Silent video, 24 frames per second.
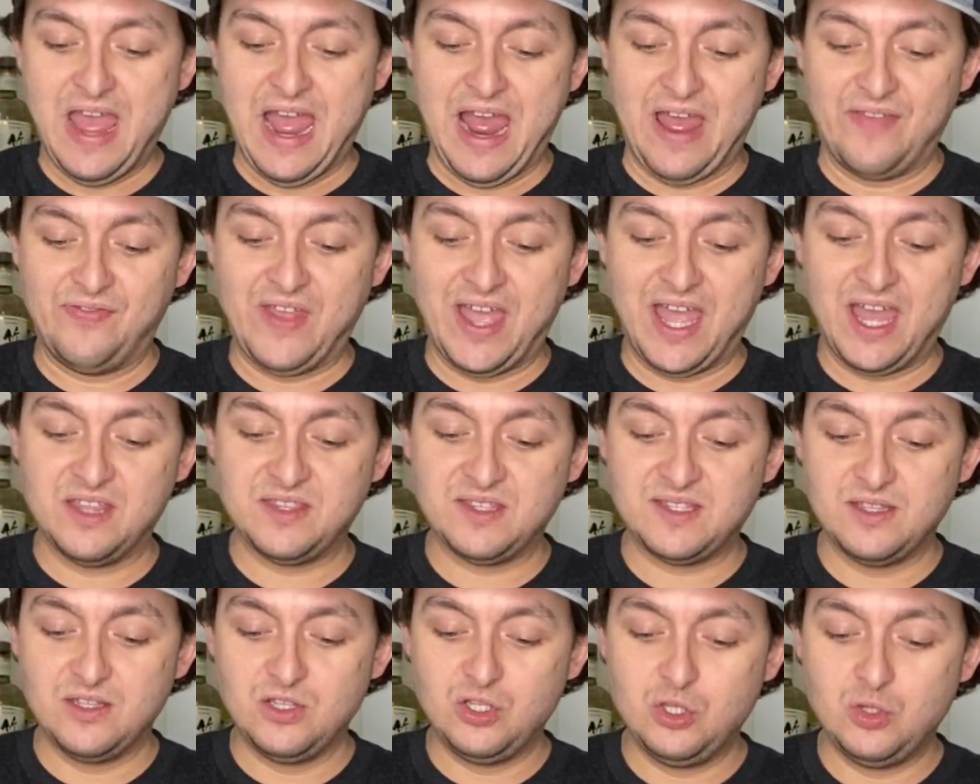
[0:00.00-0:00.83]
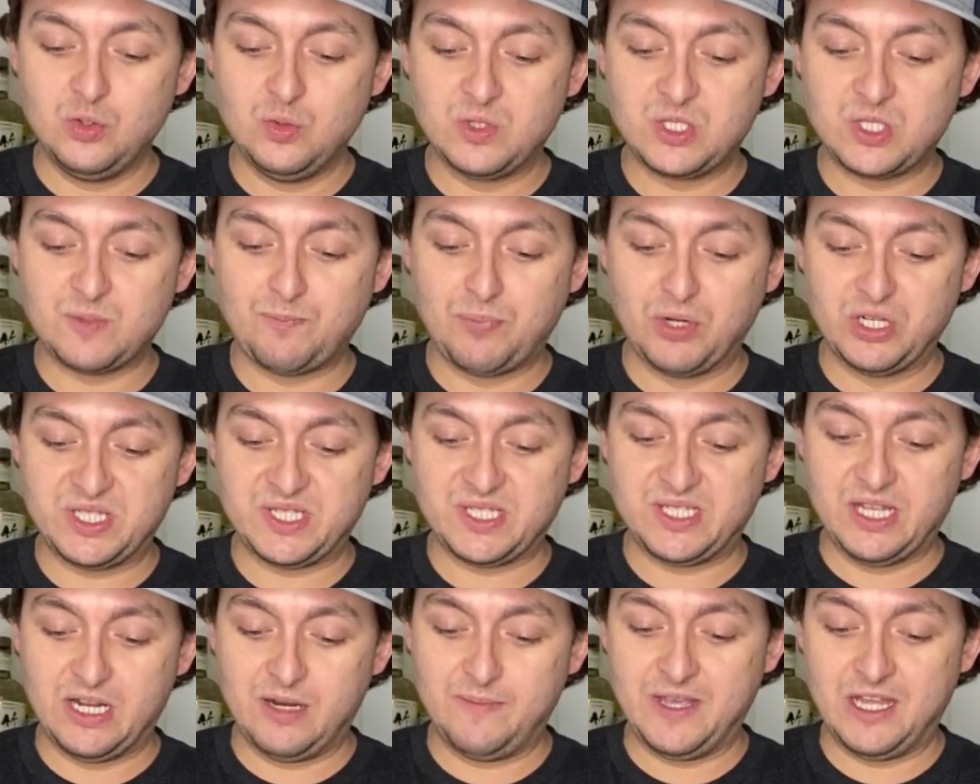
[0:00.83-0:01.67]
and then you put
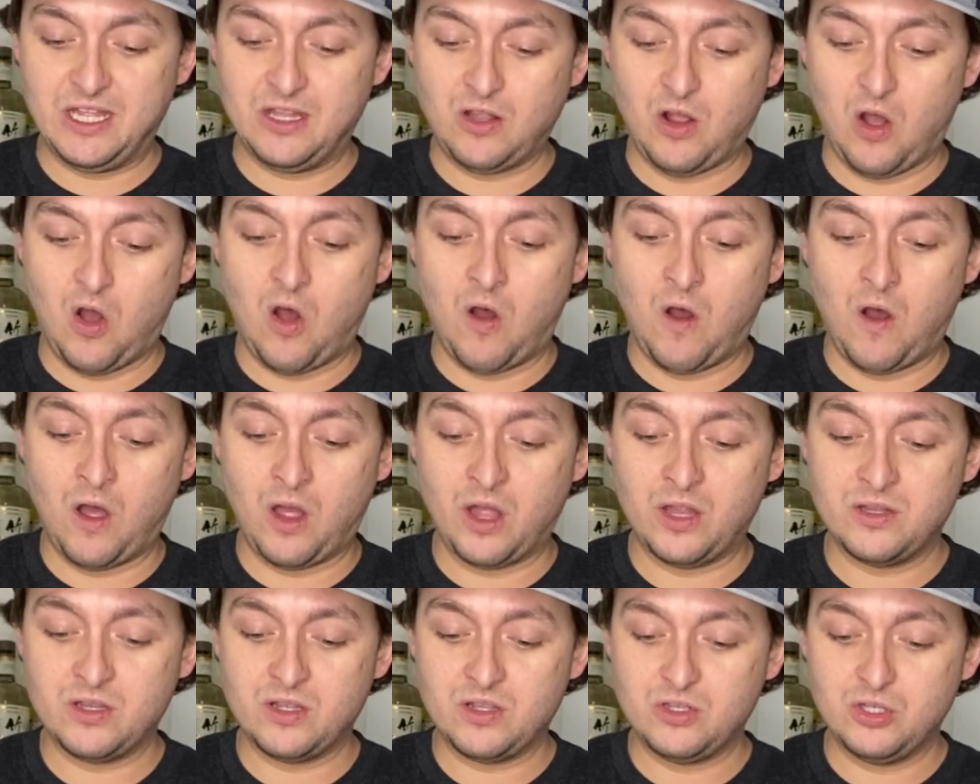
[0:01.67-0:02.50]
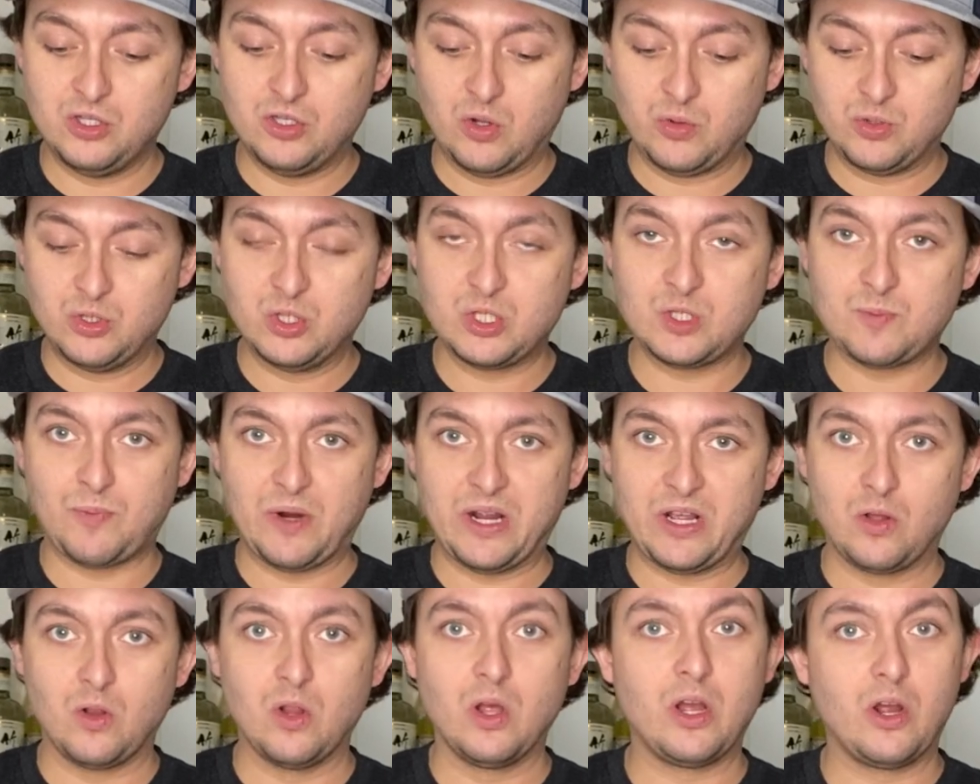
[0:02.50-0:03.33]
cinnamon on, you
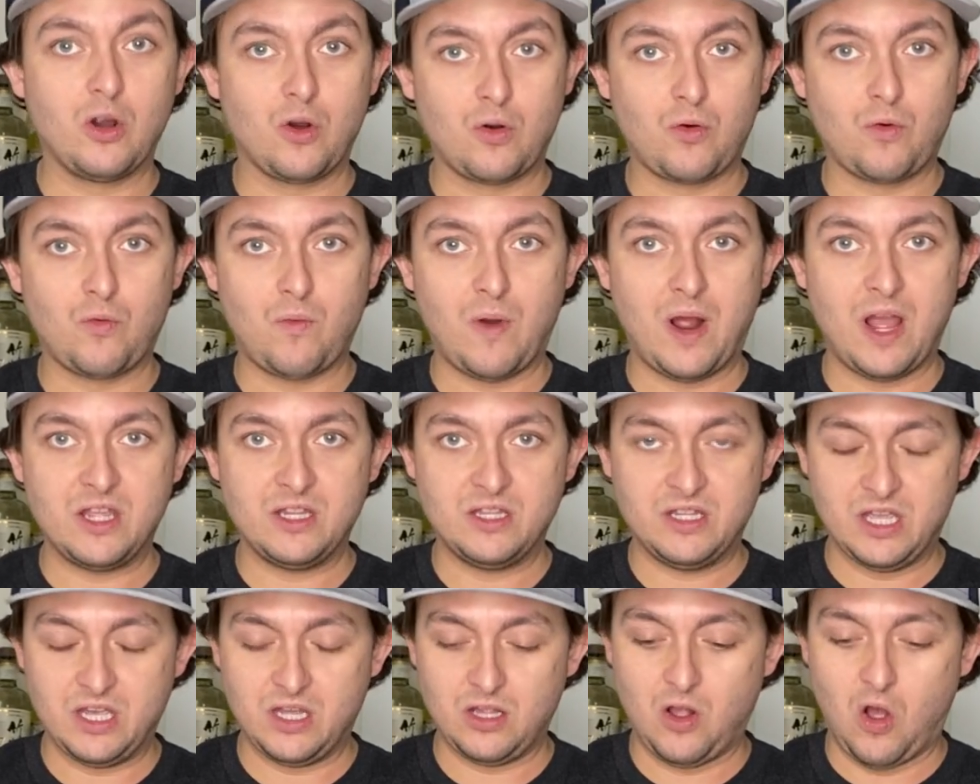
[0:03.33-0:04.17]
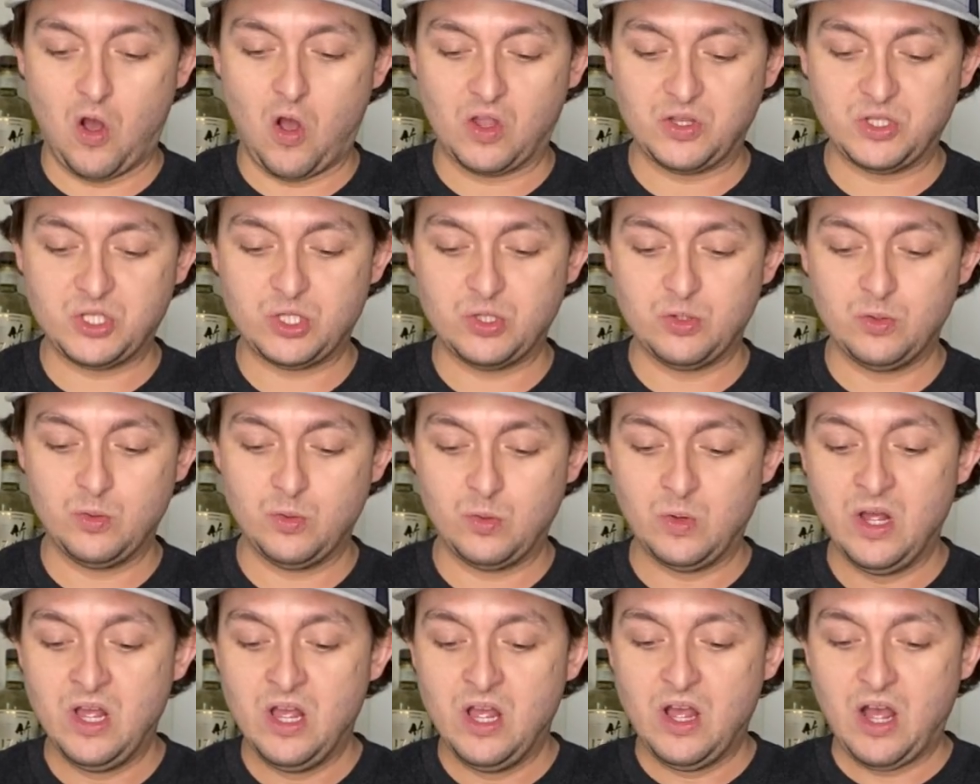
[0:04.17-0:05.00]
sprinkle it or grind it
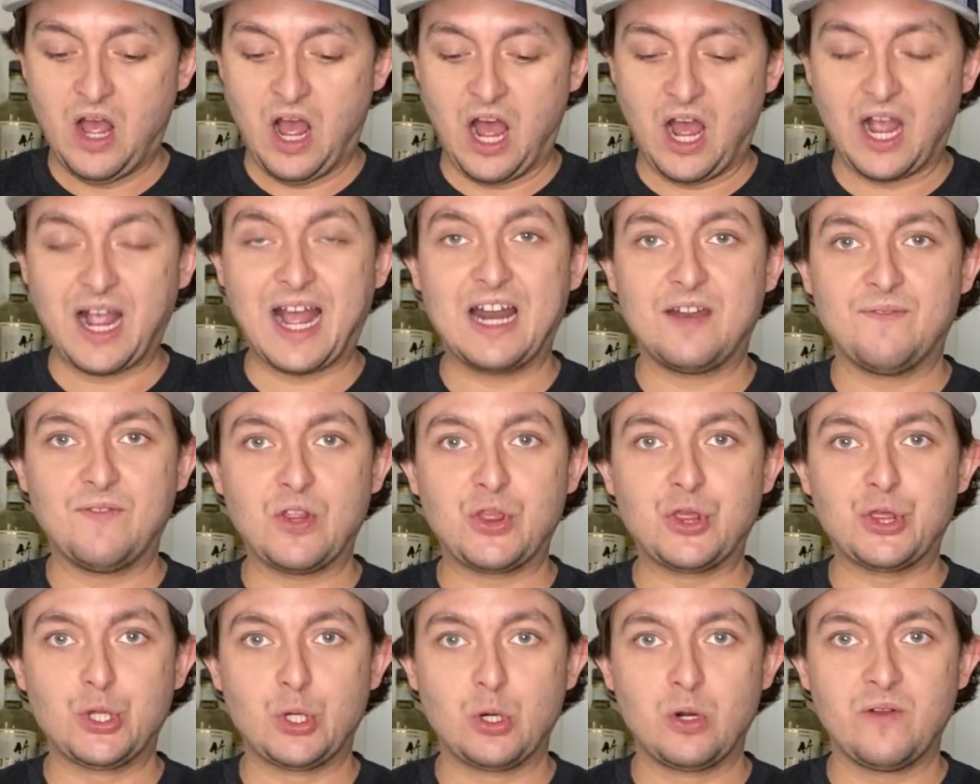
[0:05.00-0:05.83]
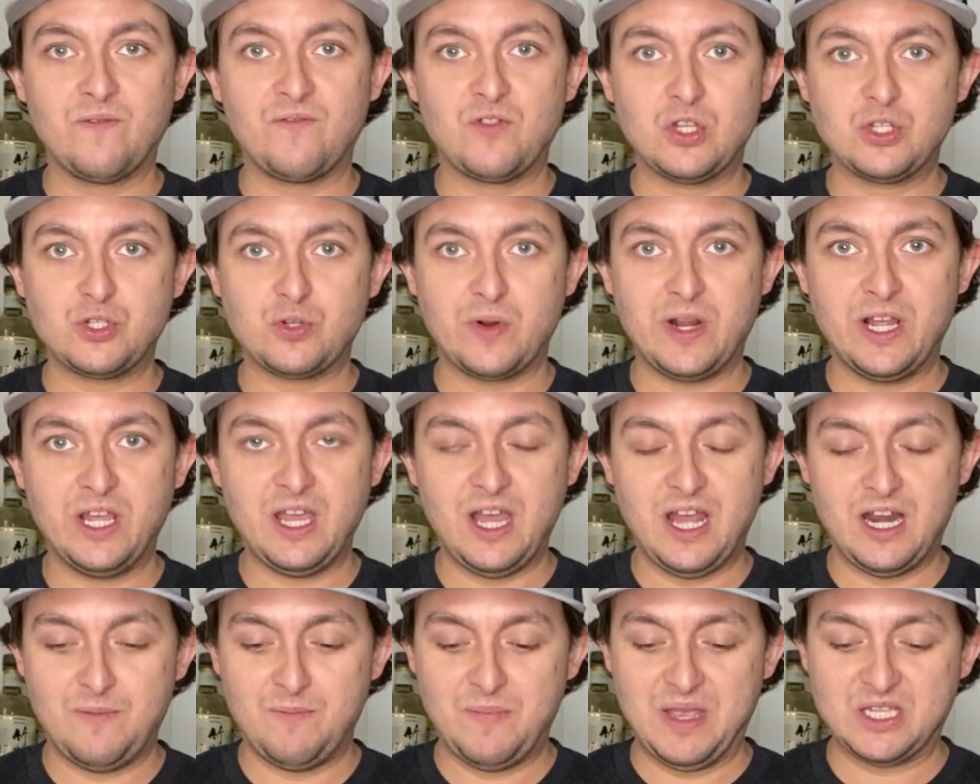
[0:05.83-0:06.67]
onto kind of 1/3 of the drink,
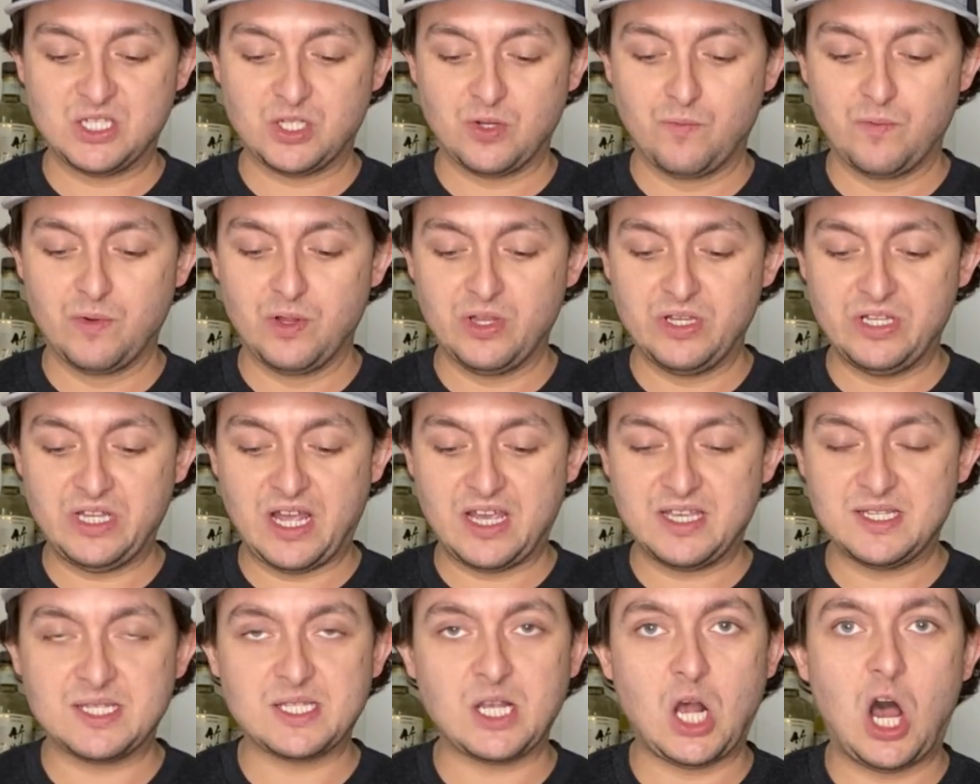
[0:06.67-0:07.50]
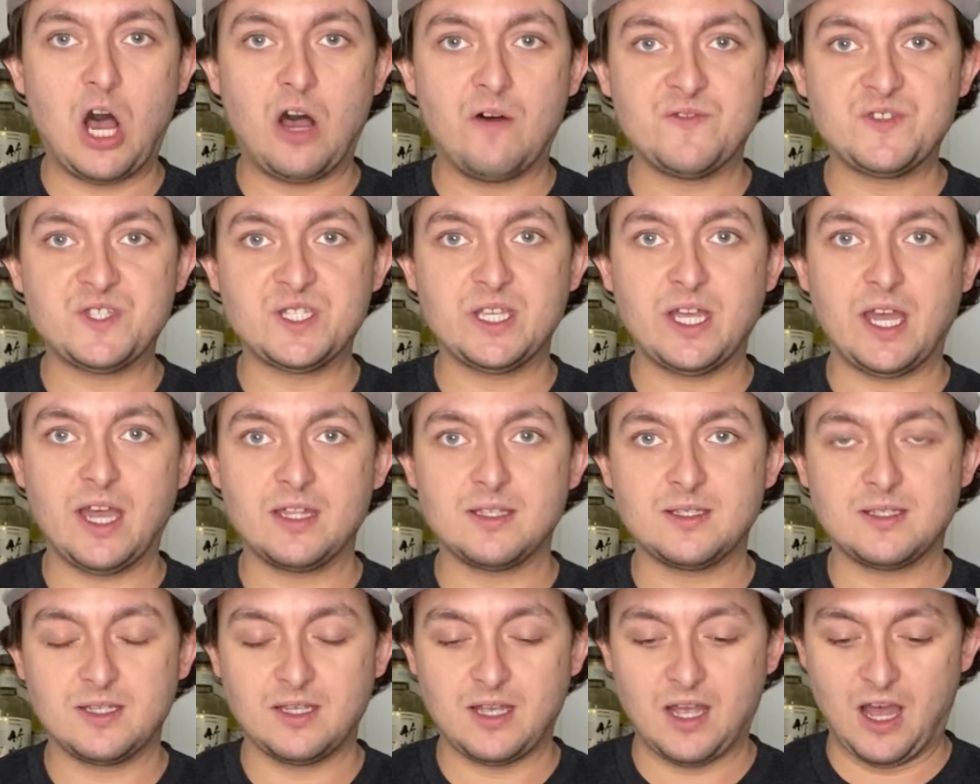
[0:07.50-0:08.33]
and it makes a really nice
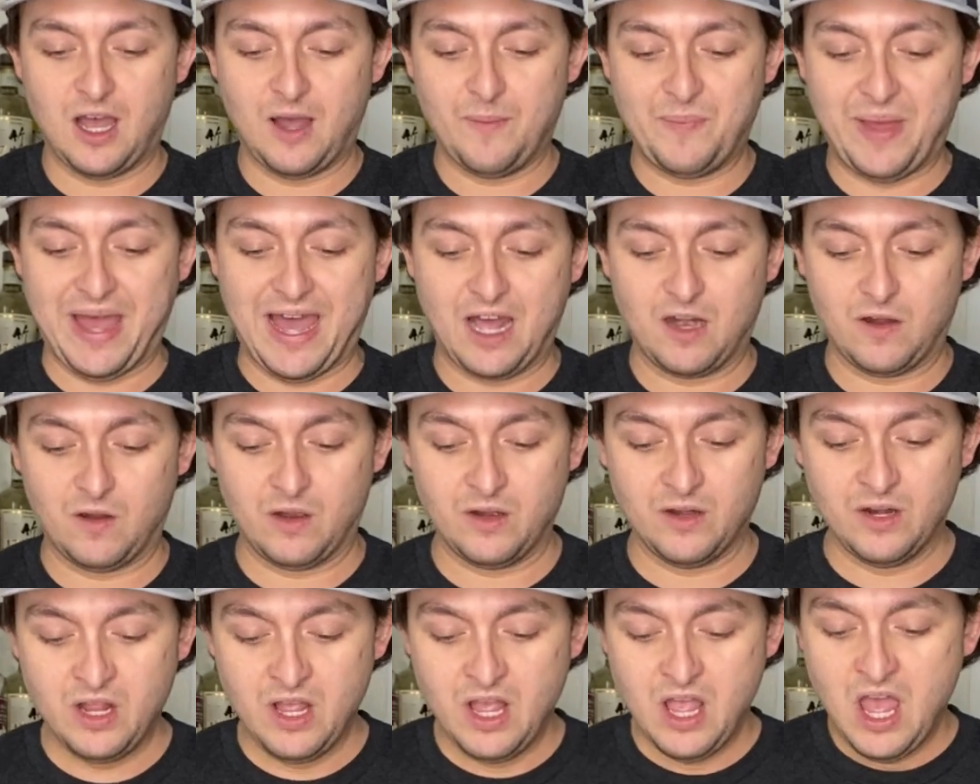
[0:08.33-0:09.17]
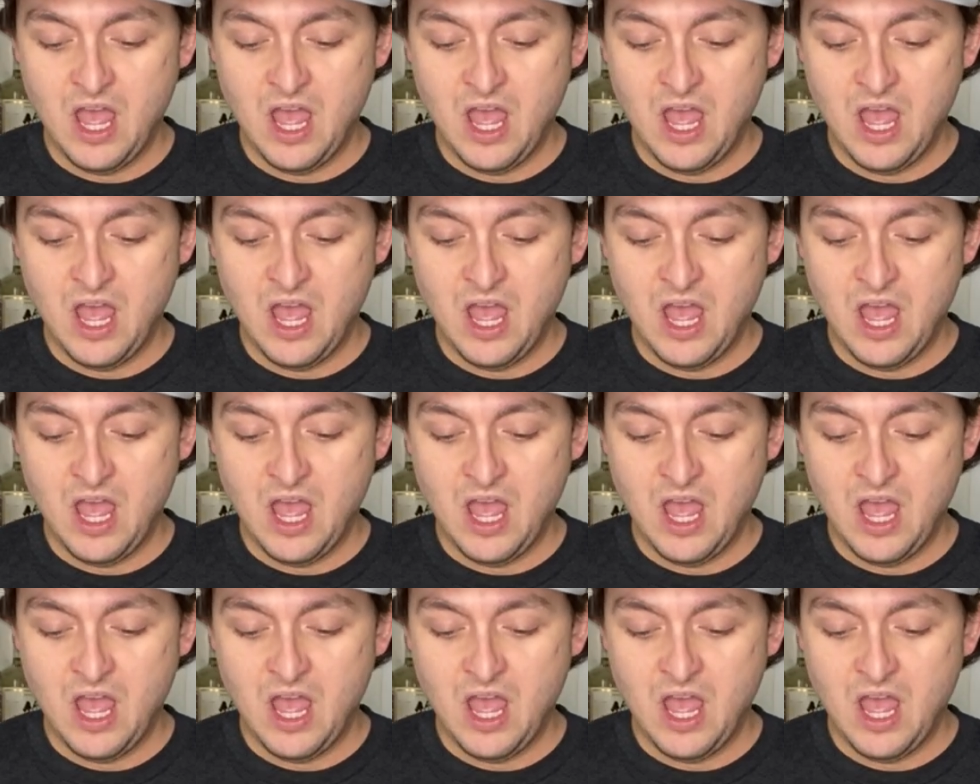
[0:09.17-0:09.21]
offset pattern.